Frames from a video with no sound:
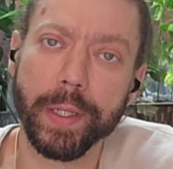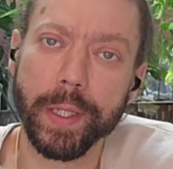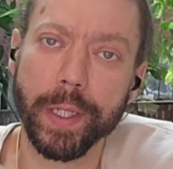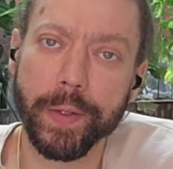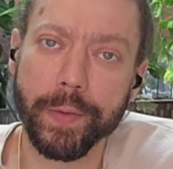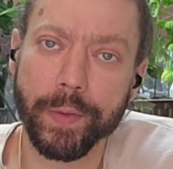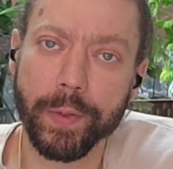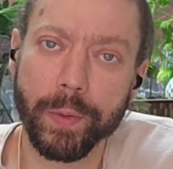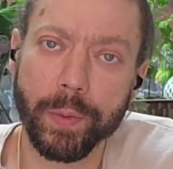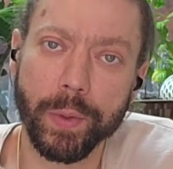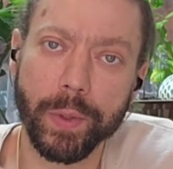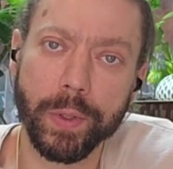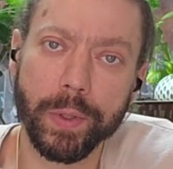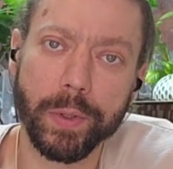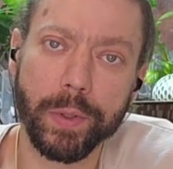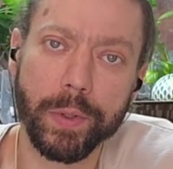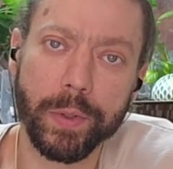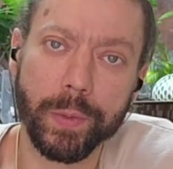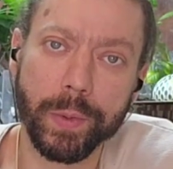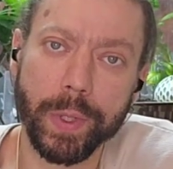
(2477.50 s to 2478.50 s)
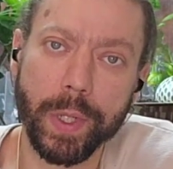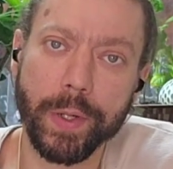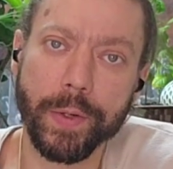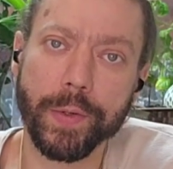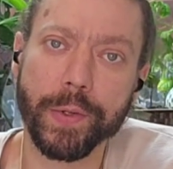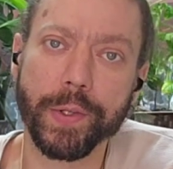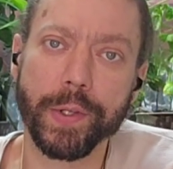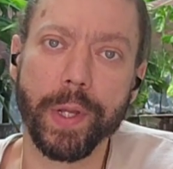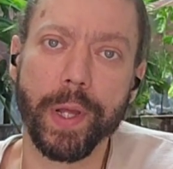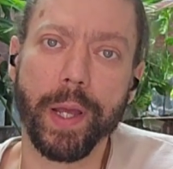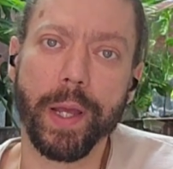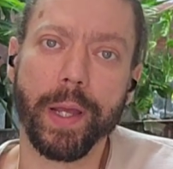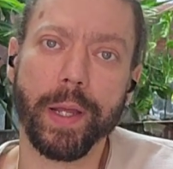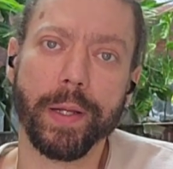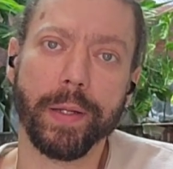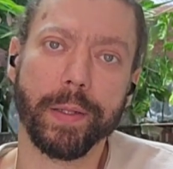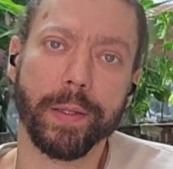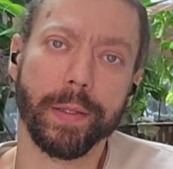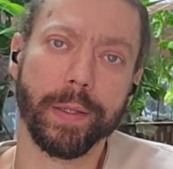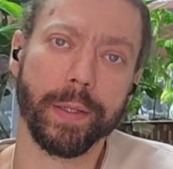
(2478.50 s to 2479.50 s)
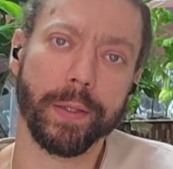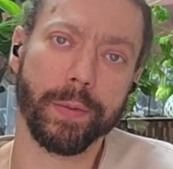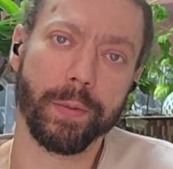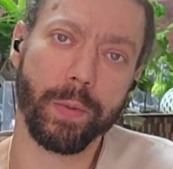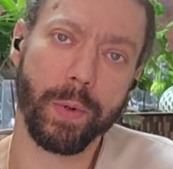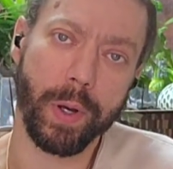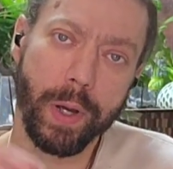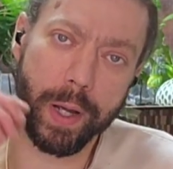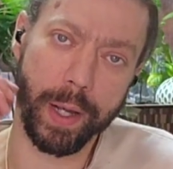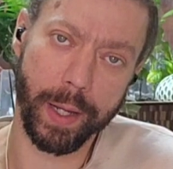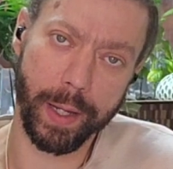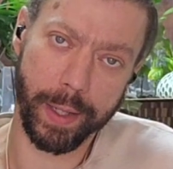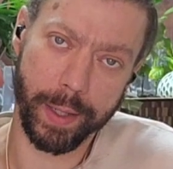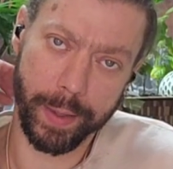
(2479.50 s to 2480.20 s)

If the world would understand it, why